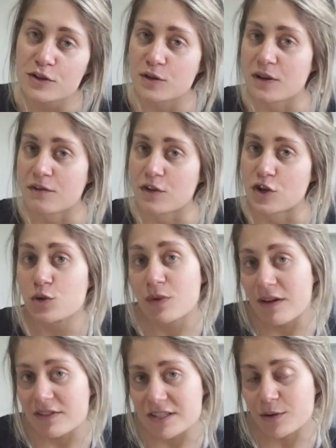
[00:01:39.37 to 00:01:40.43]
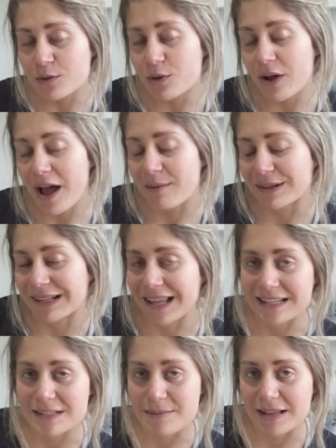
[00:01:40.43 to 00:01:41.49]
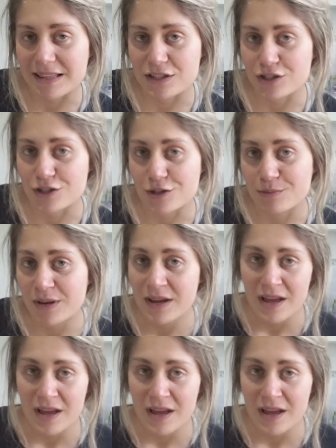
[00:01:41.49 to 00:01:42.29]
So if you have a slow cooker and would like to make this soup,